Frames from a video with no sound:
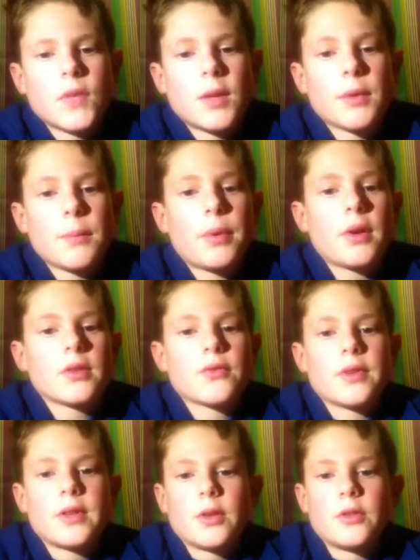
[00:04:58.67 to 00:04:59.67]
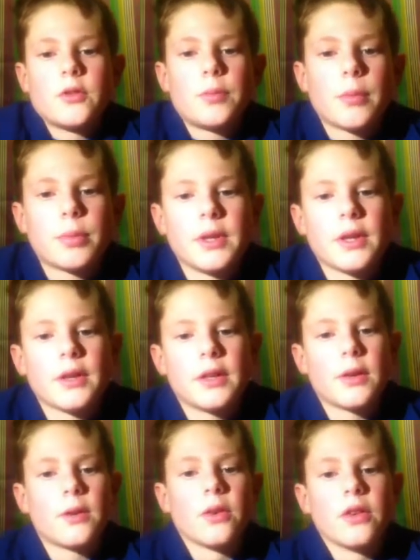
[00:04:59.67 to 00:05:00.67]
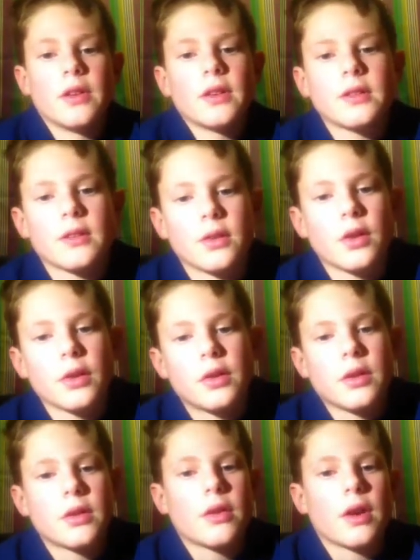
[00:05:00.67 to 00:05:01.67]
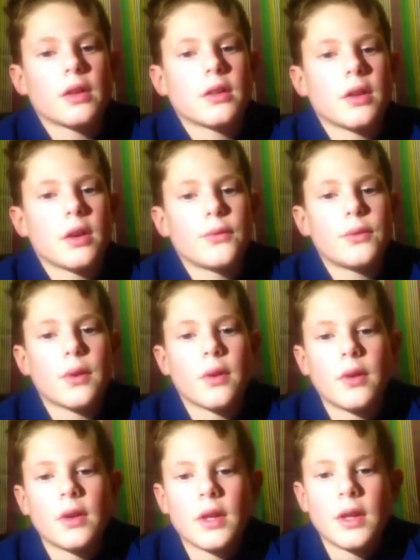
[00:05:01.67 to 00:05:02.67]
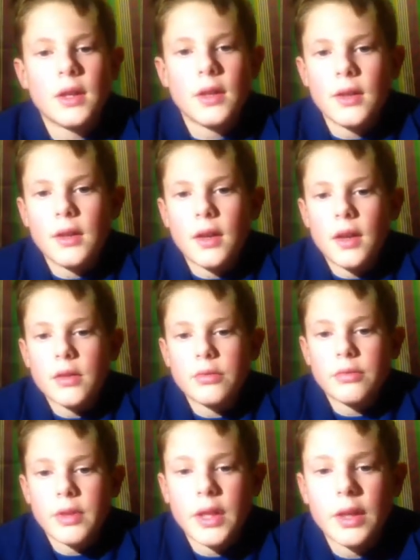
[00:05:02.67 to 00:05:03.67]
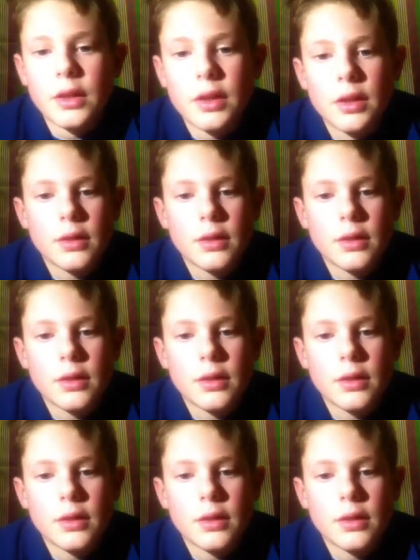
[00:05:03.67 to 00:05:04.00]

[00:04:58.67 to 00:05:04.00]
In my past videos you've probably heard it on the dust extractor that I've got. It's really good,